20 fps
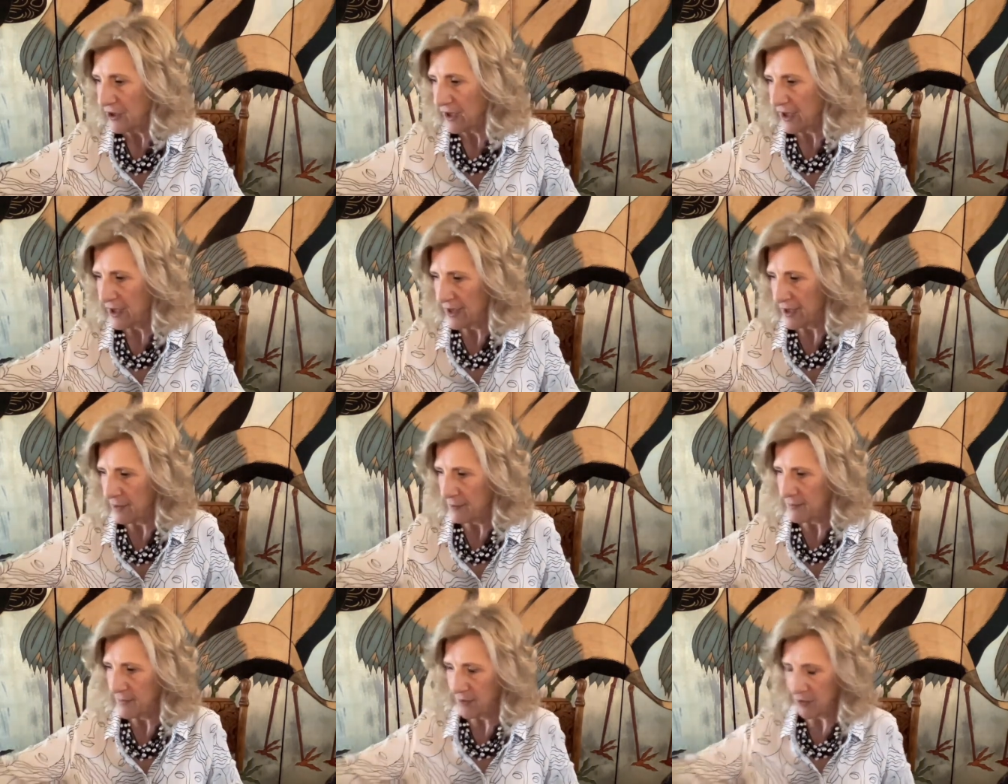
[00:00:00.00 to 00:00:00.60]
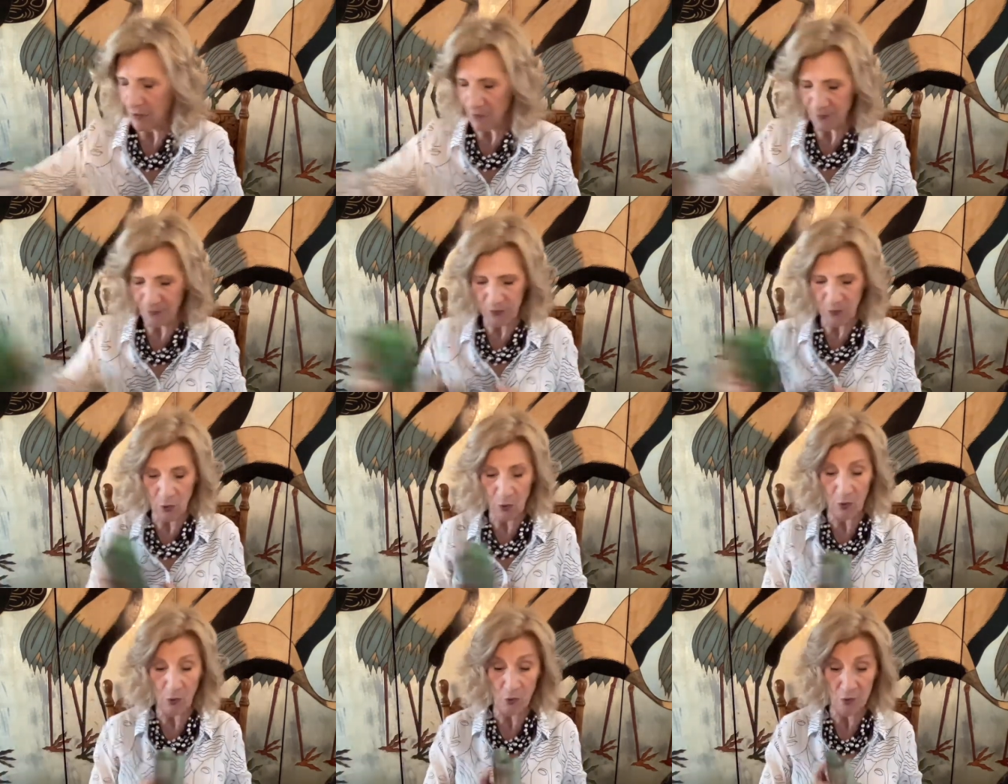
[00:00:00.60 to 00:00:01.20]

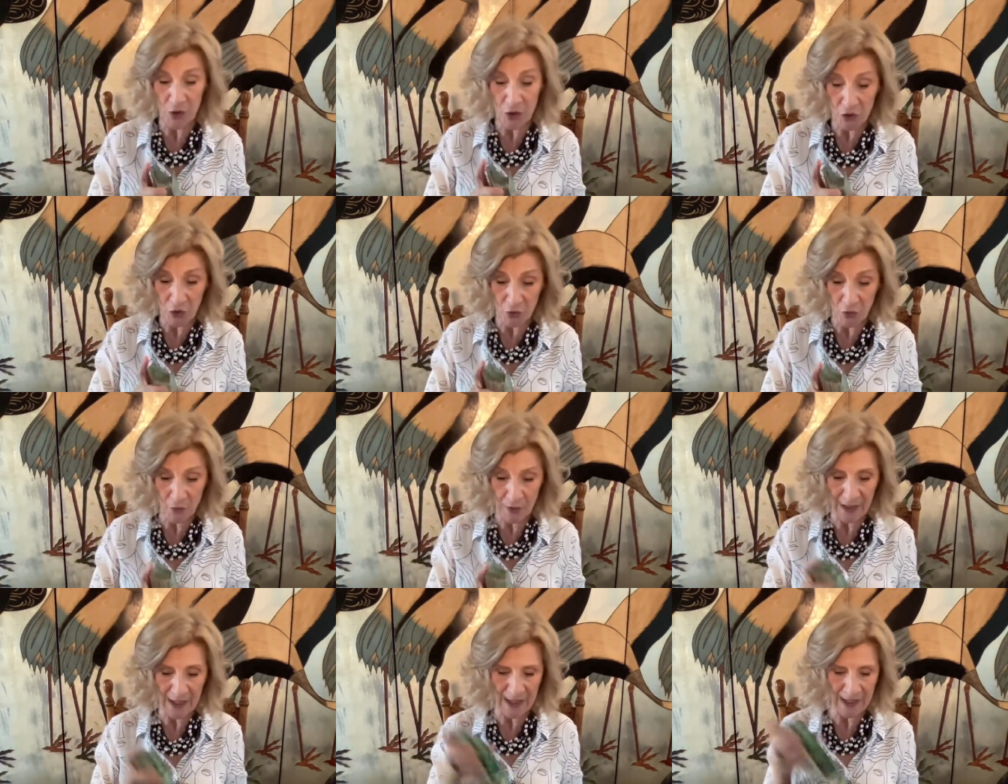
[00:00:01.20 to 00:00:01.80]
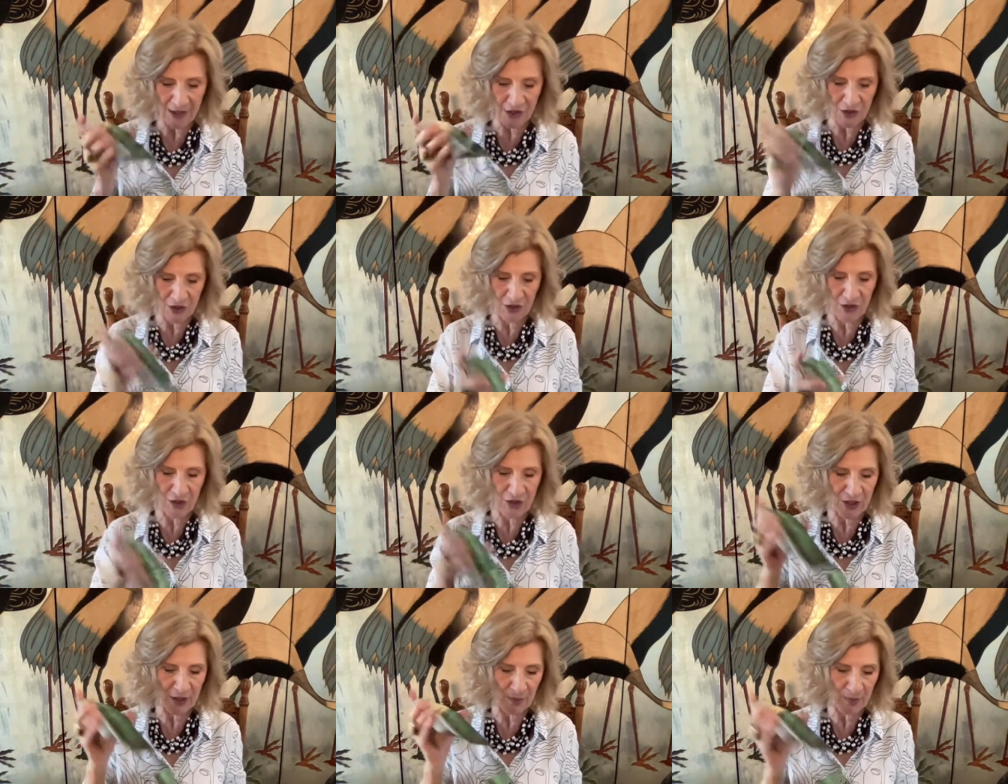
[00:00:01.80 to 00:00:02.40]
or a new
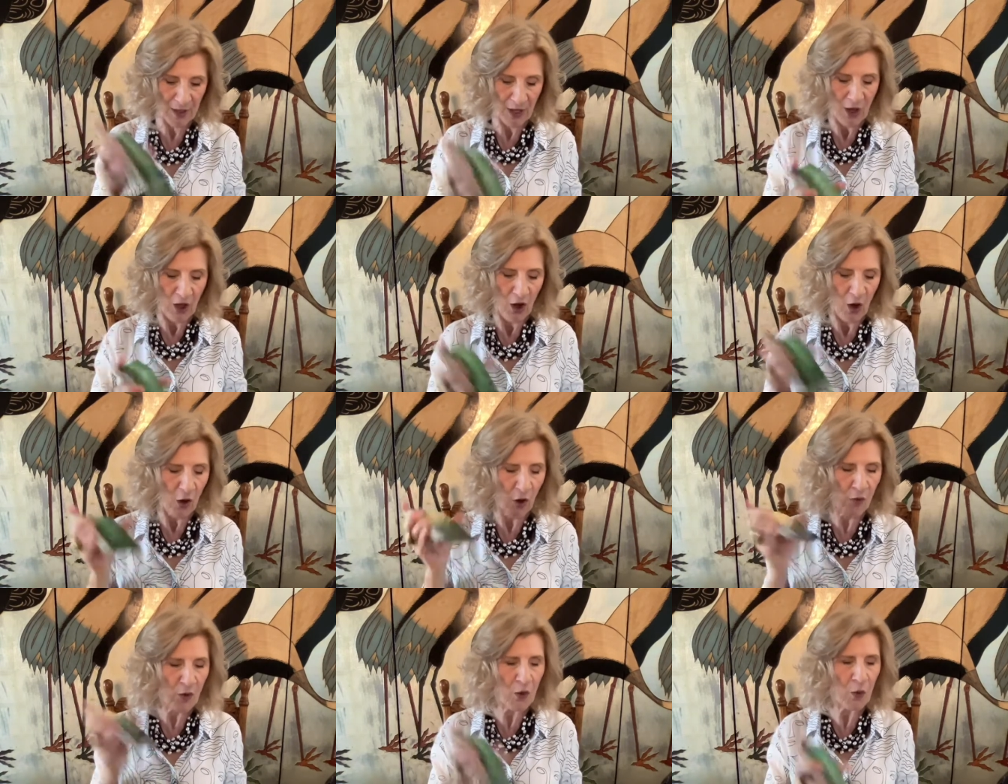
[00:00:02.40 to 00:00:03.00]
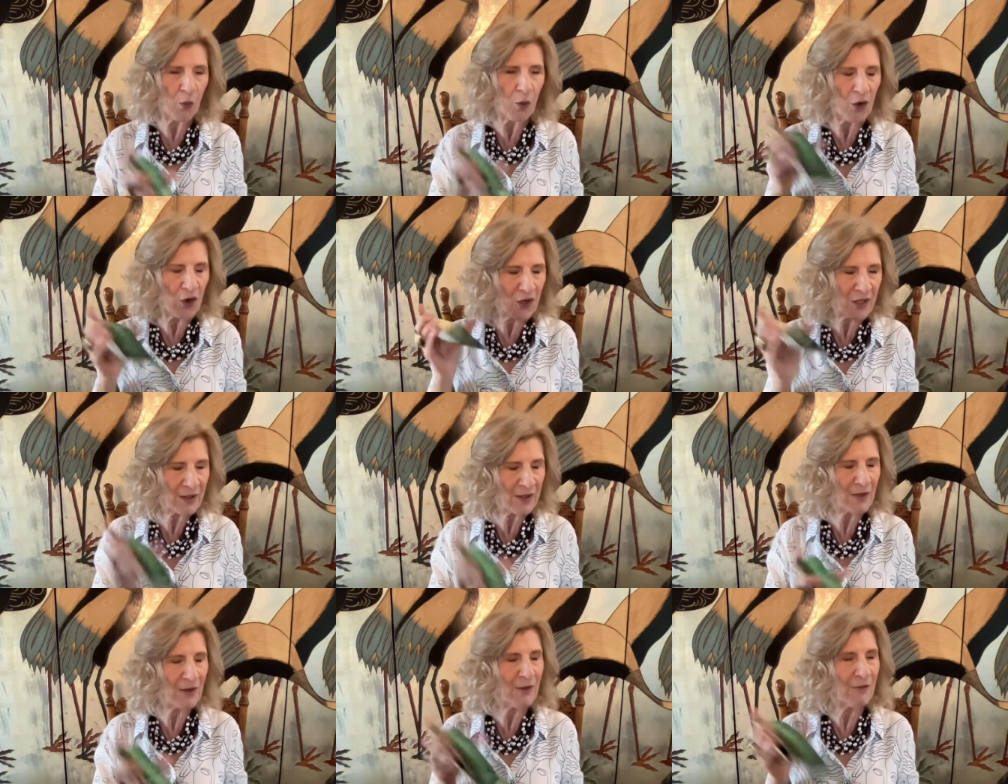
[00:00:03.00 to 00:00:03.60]
relationship, or a
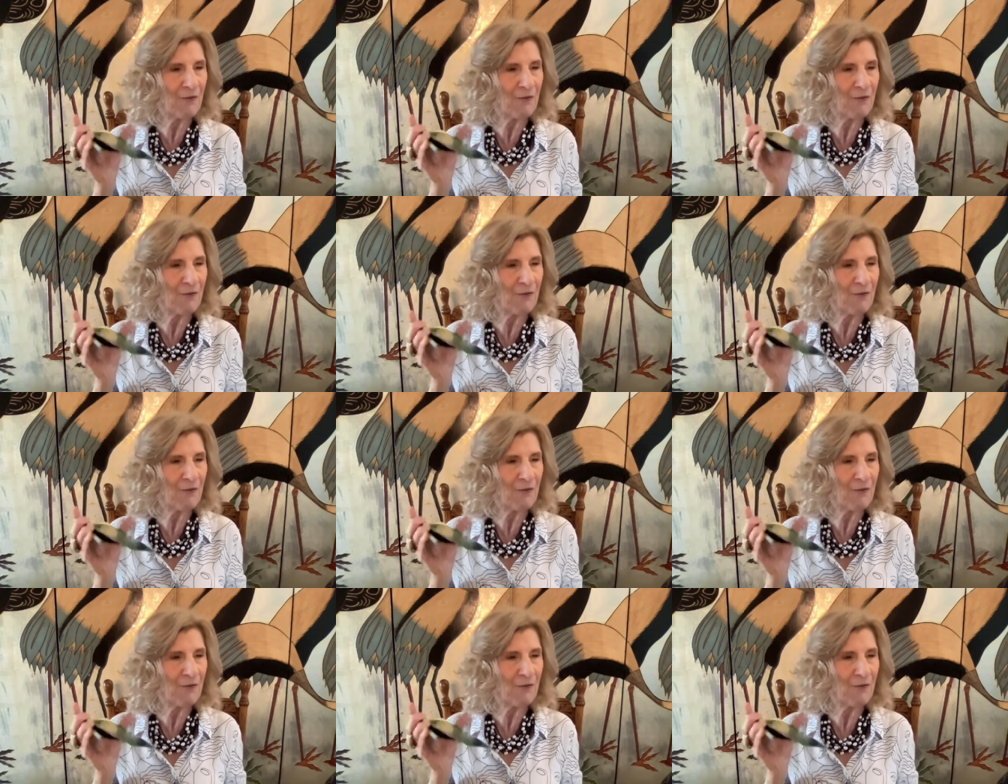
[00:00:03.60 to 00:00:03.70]
work